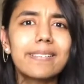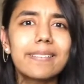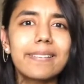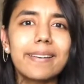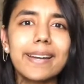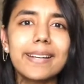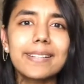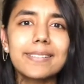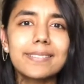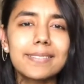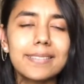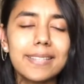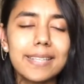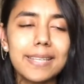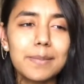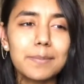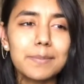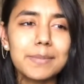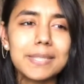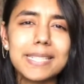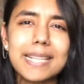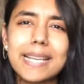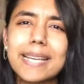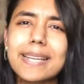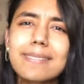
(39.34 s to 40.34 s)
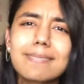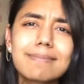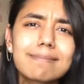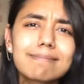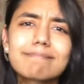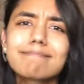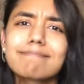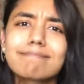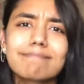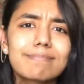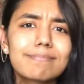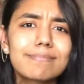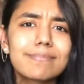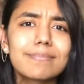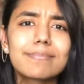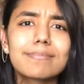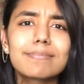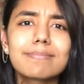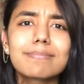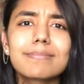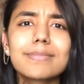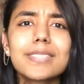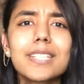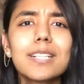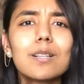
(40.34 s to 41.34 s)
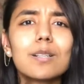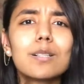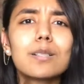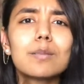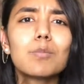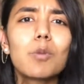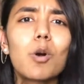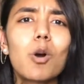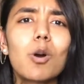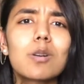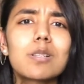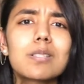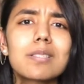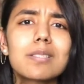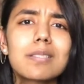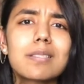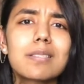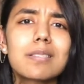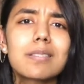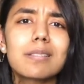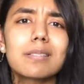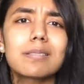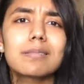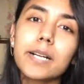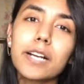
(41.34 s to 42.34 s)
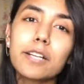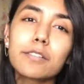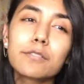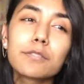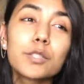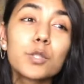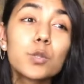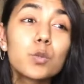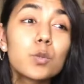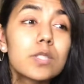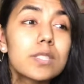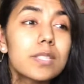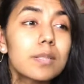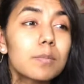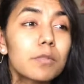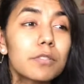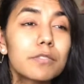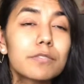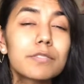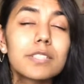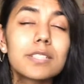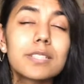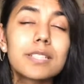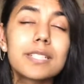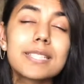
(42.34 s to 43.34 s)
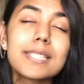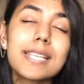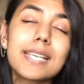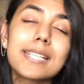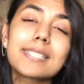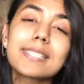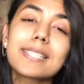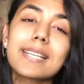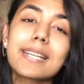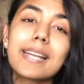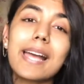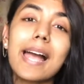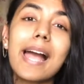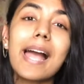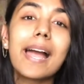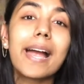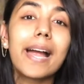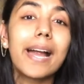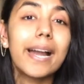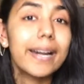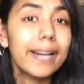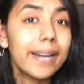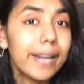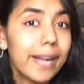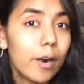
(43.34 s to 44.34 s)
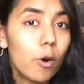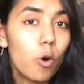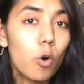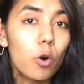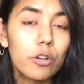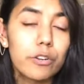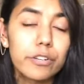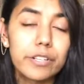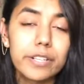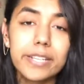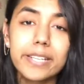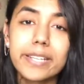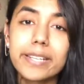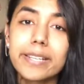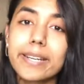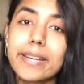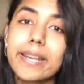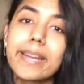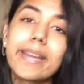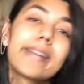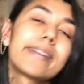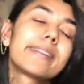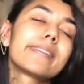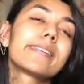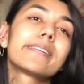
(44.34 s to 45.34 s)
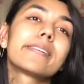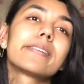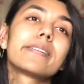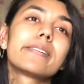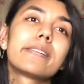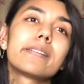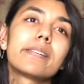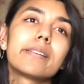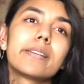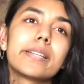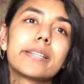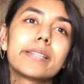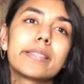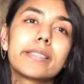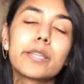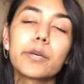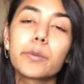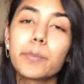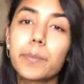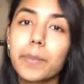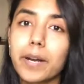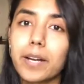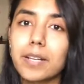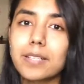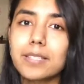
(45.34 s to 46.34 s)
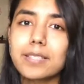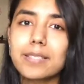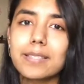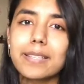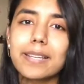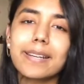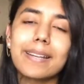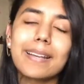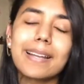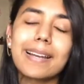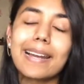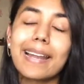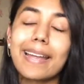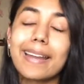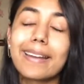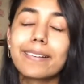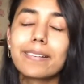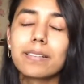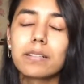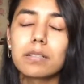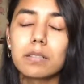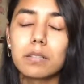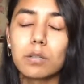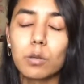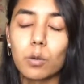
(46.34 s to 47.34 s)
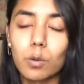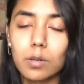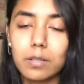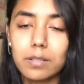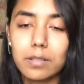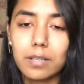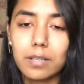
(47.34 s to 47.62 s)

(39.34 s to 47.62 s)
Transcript: trend themes like girl boss, I've used some of the designs that I had already created in the past that I liked a lot.